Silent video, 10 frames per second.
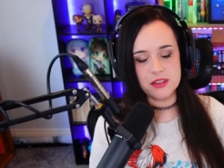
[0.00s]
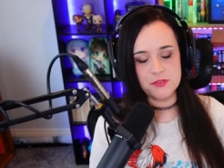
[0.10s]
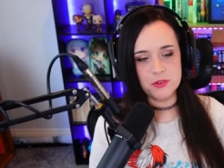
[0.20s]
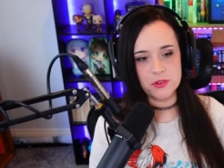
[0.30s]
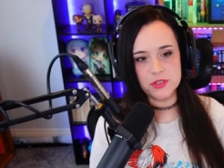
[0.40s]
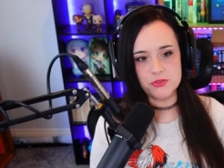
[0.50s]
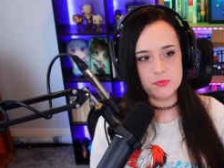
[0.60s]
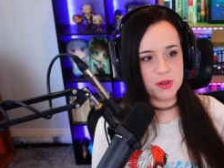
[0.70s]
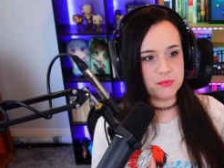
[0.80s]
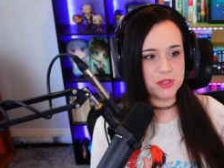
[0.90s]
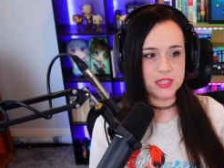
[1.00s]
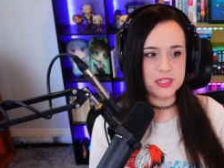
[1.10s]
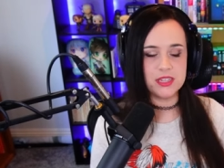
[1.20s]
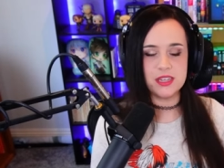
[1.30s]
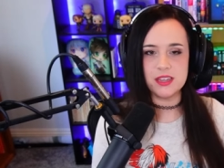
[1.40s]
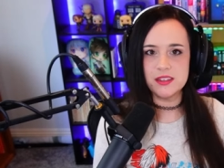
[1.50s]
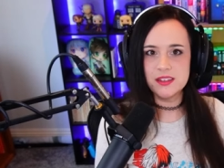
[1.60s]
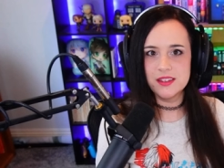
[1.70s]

of course, Republic City